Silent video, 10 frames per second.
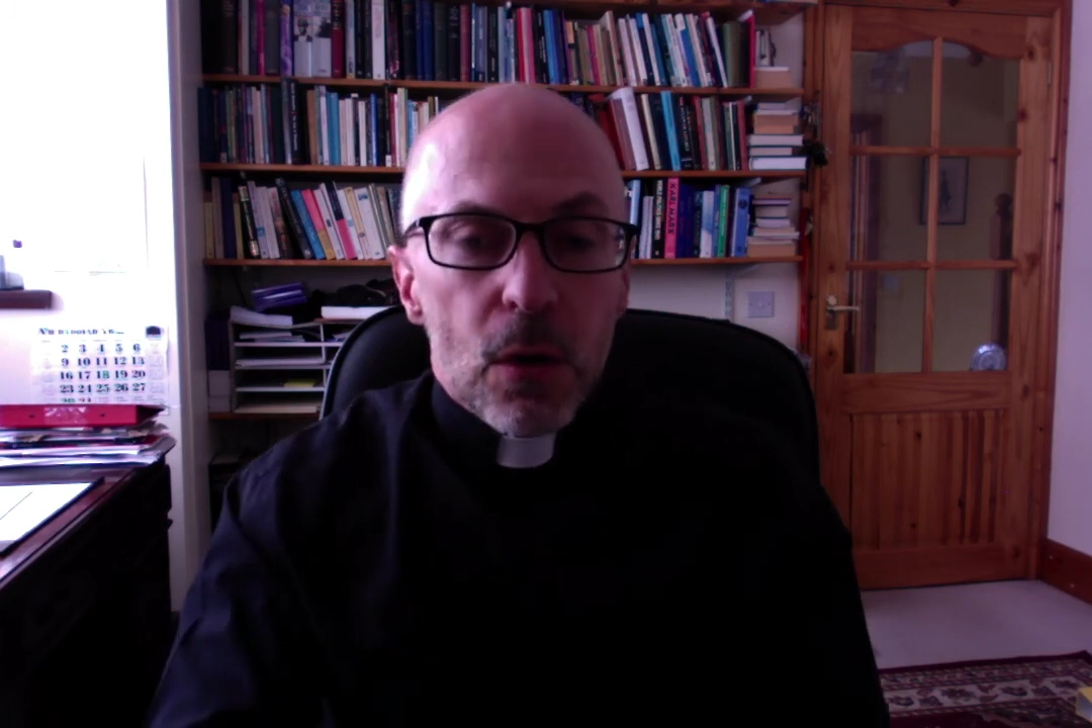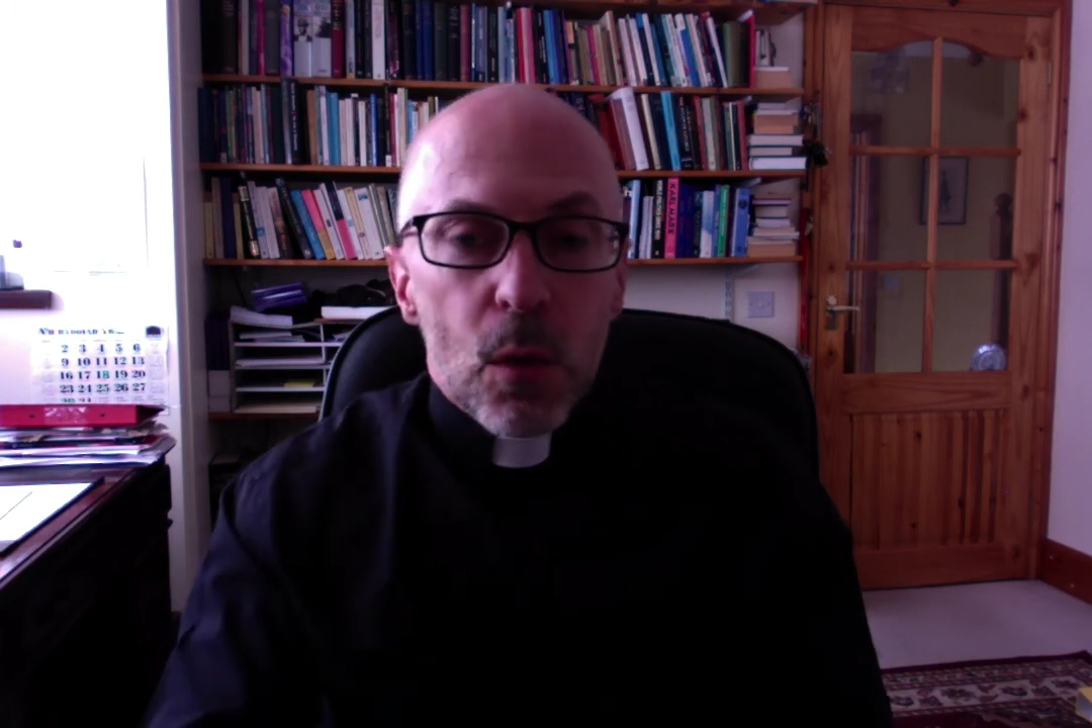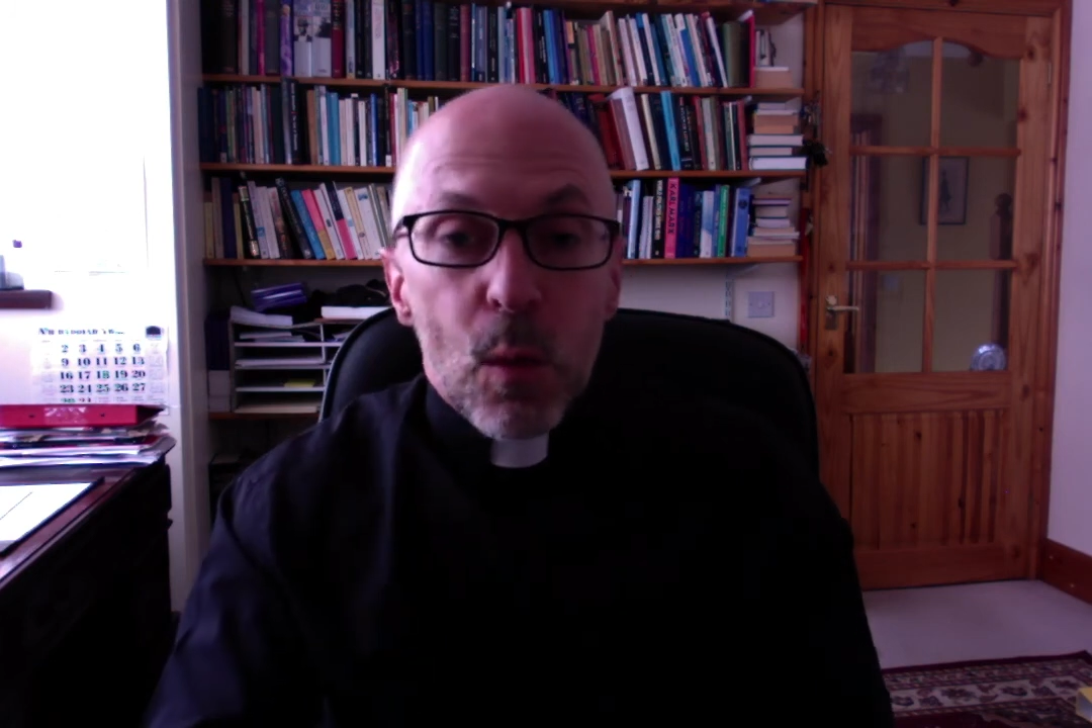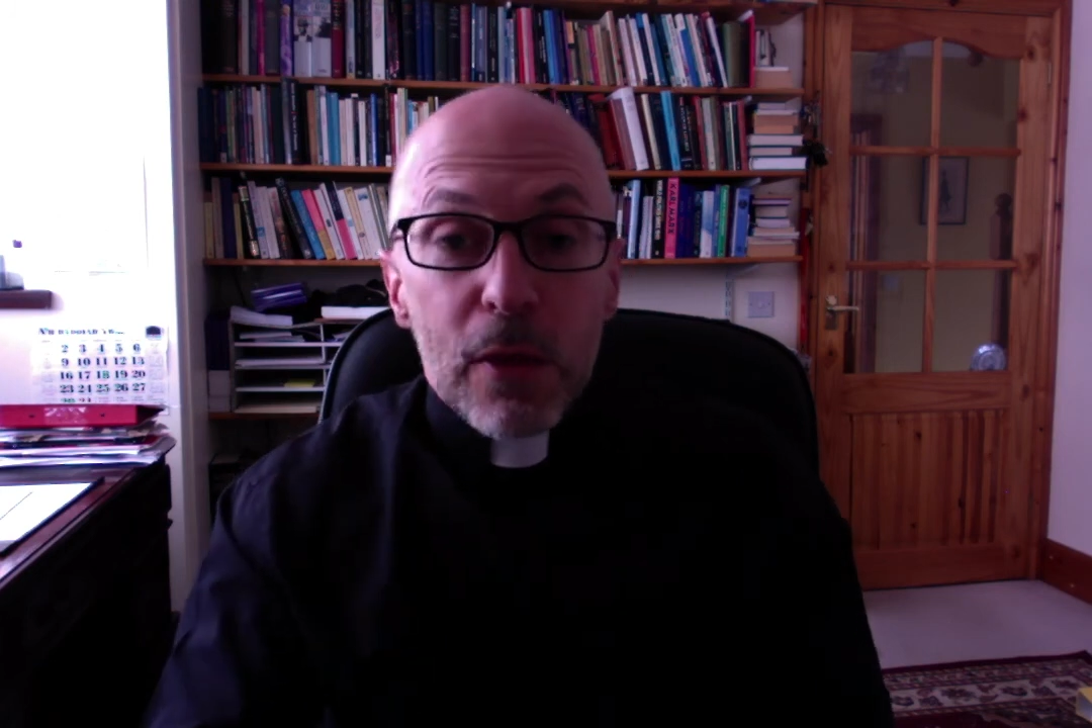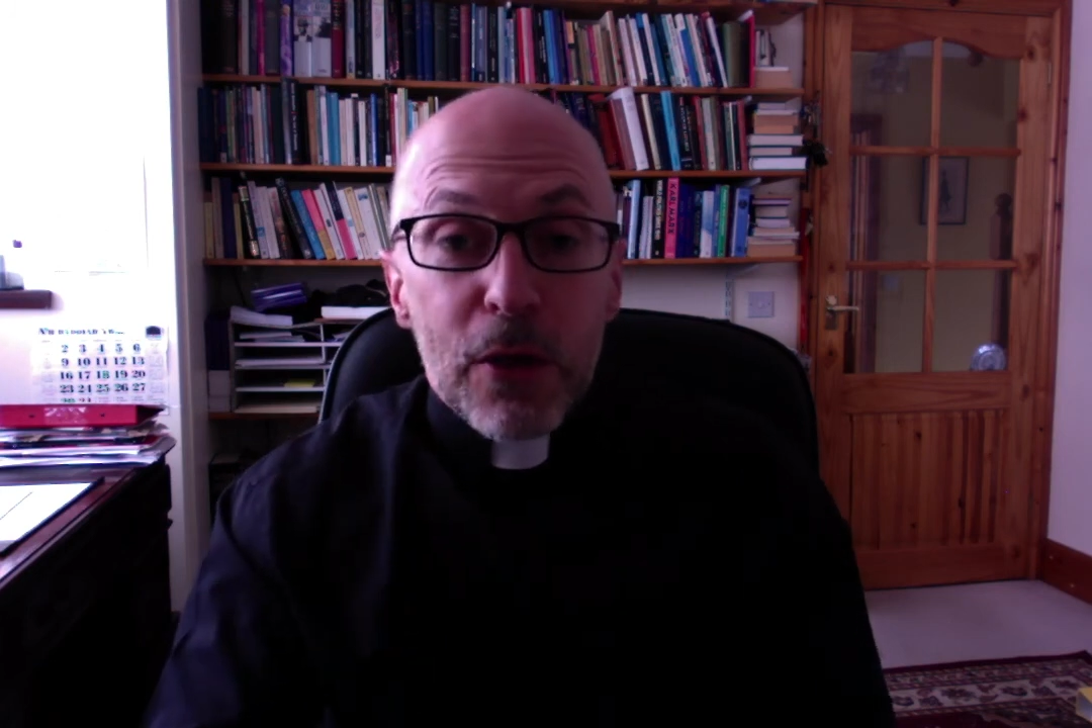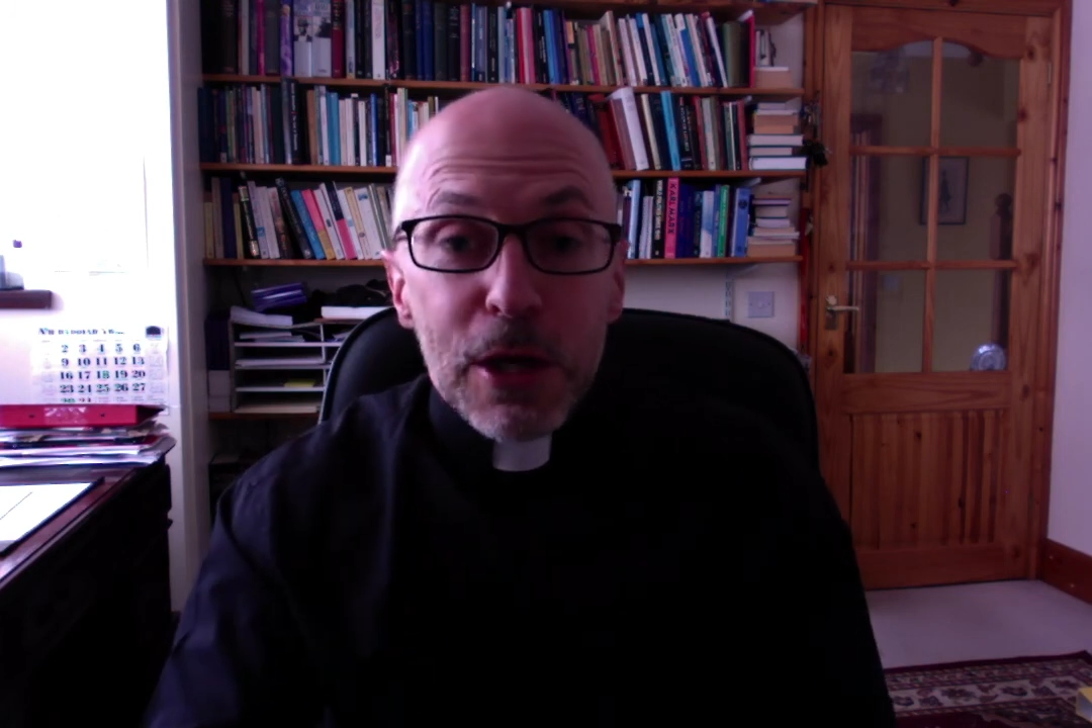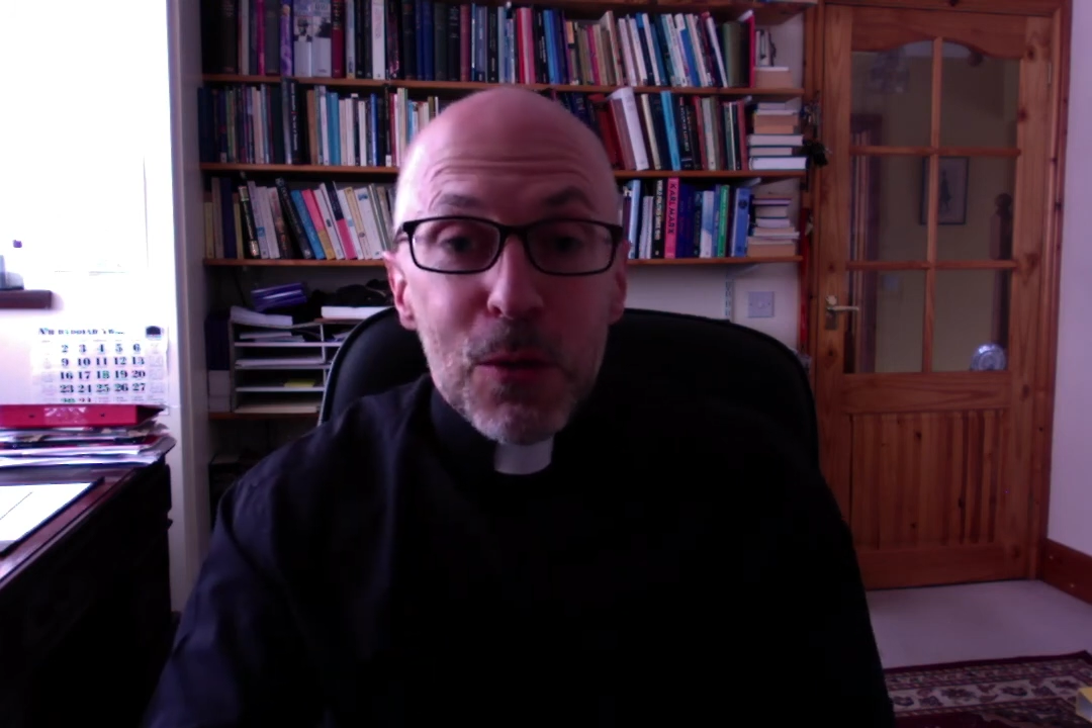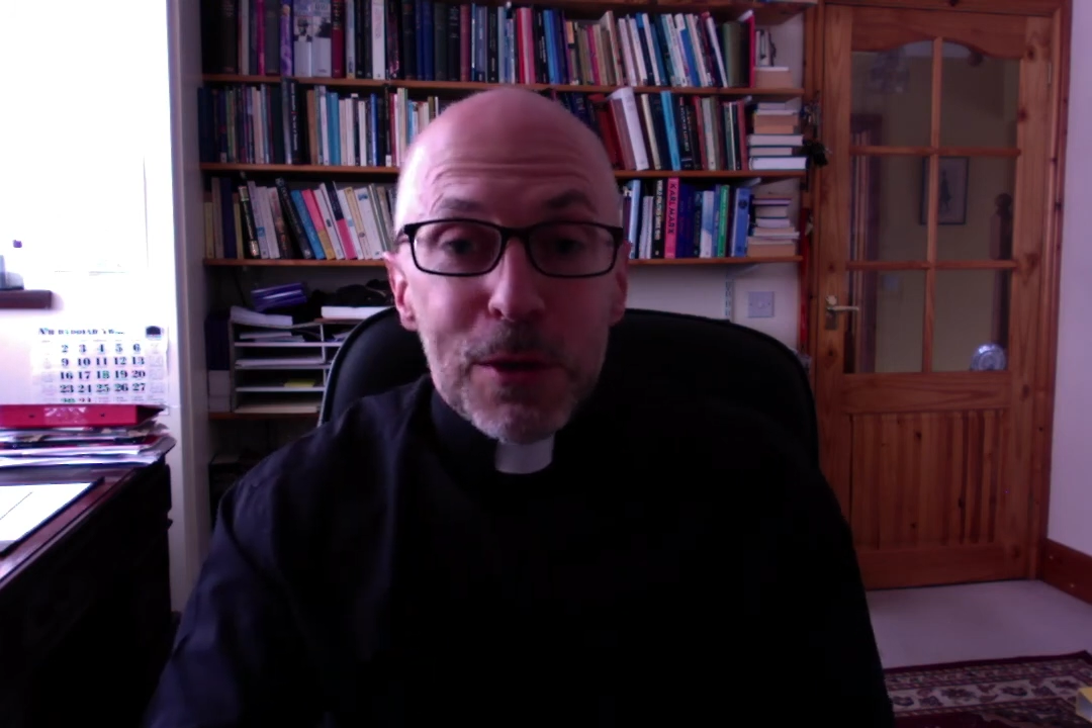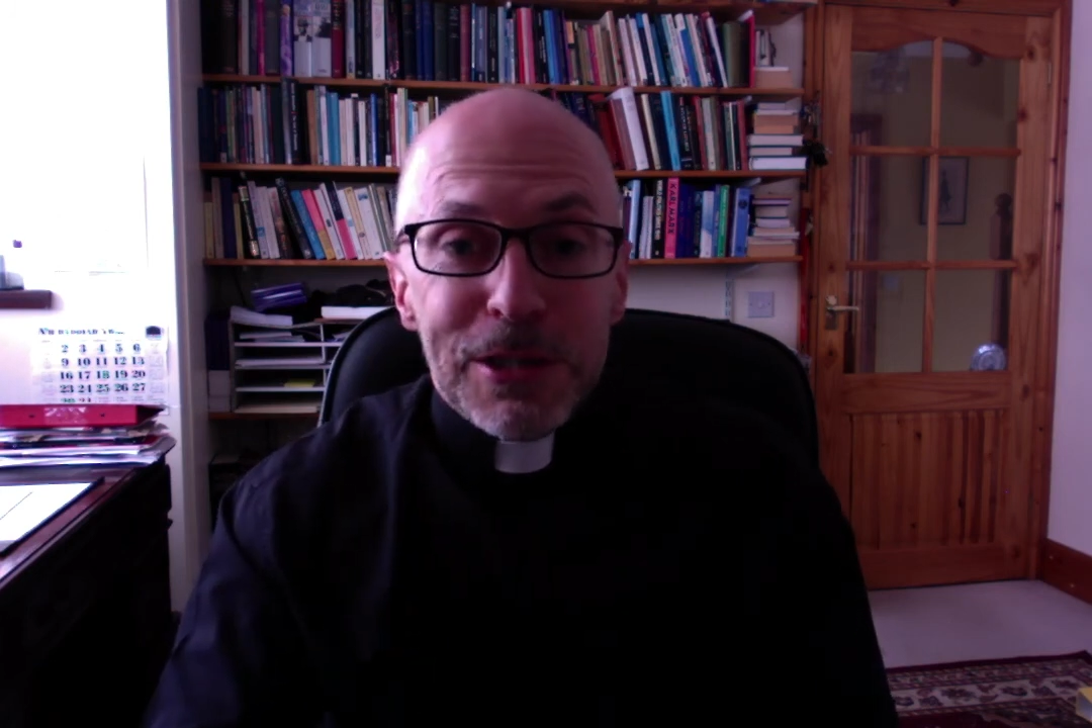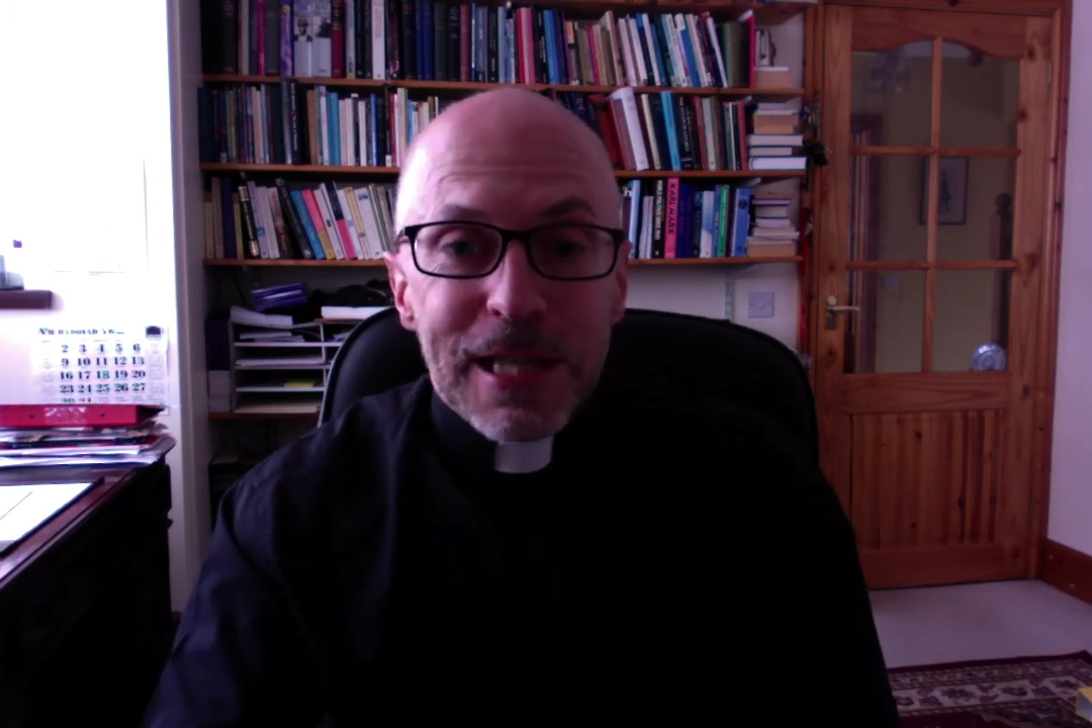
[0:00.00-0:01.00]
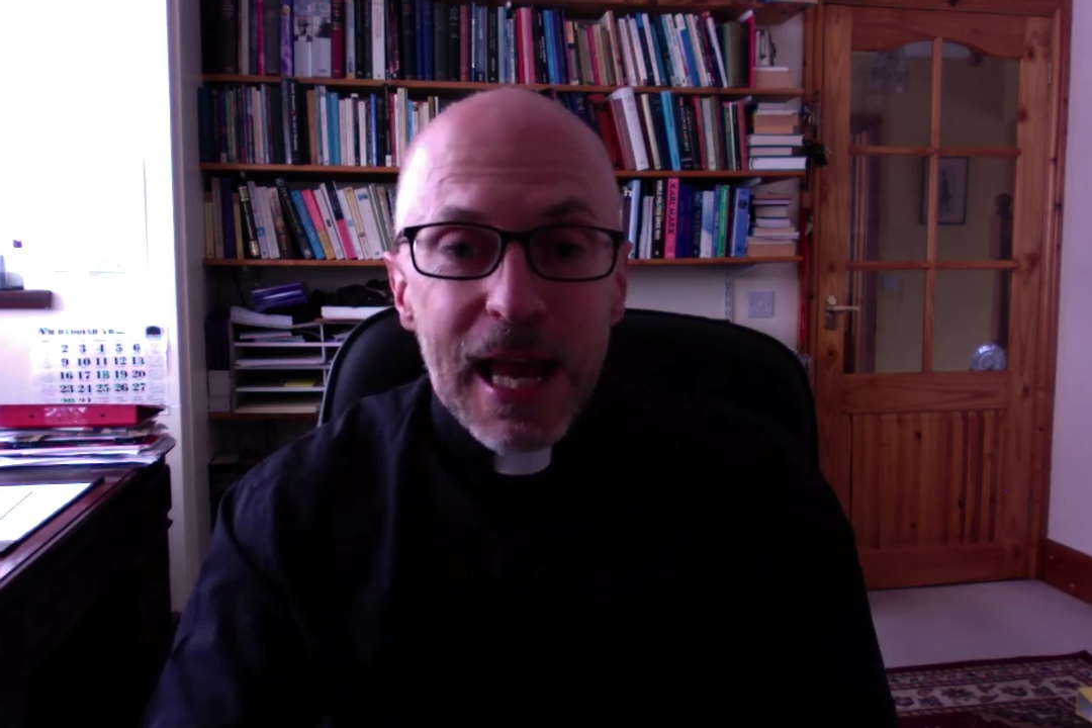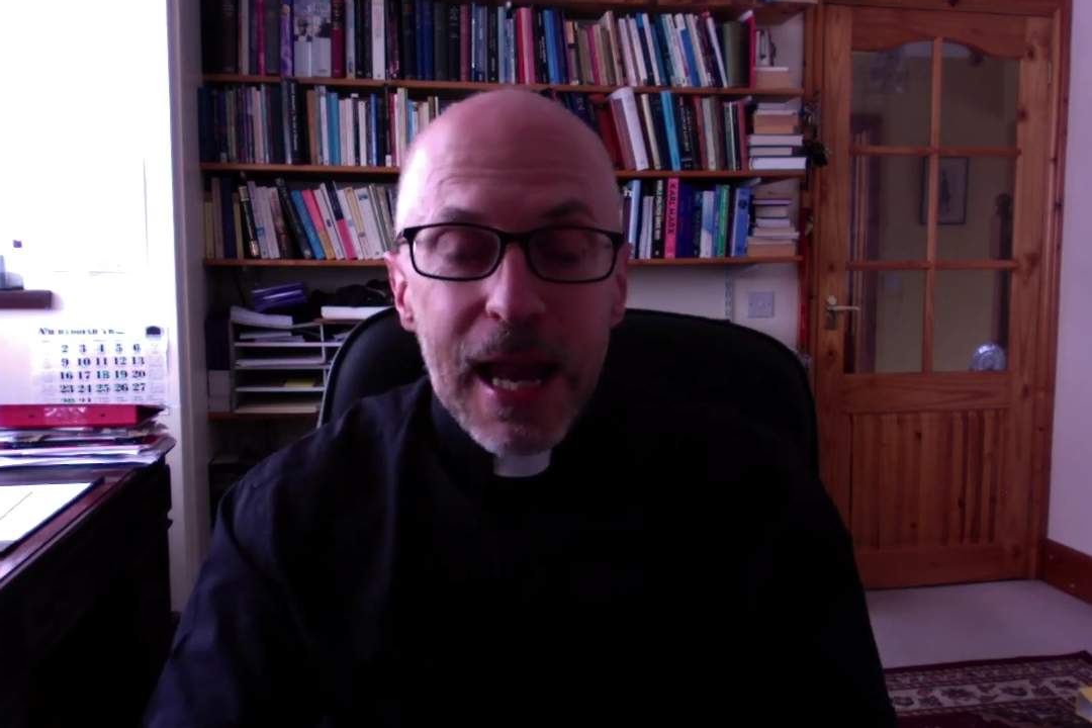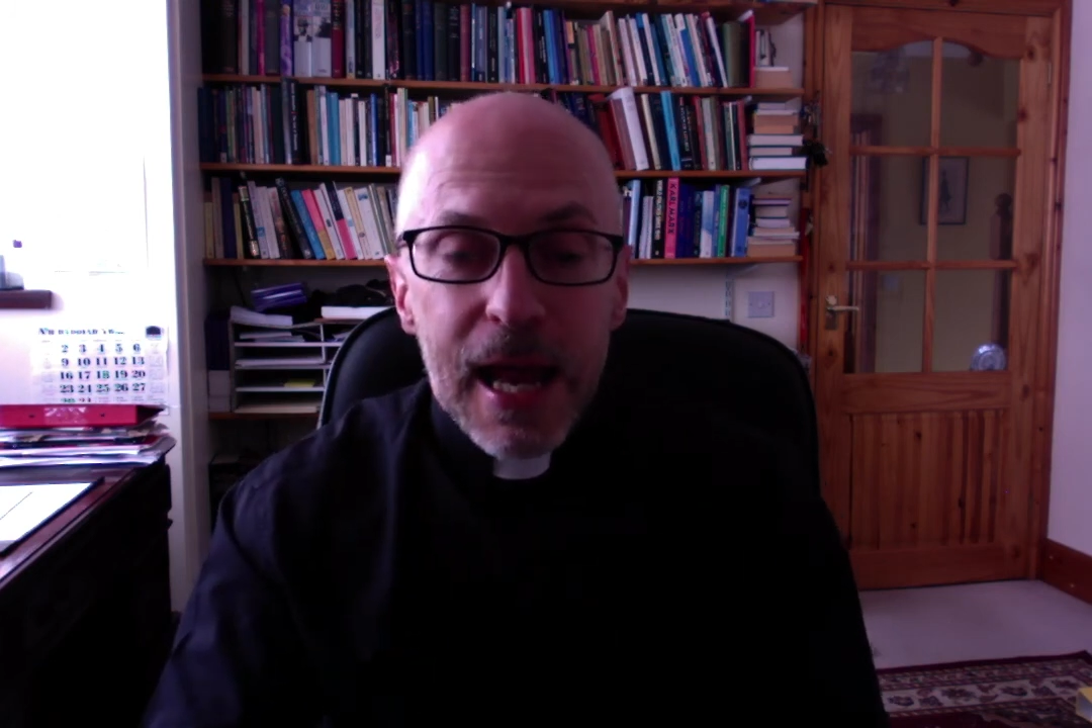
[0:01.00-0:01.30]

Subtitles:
Well, thank you once again,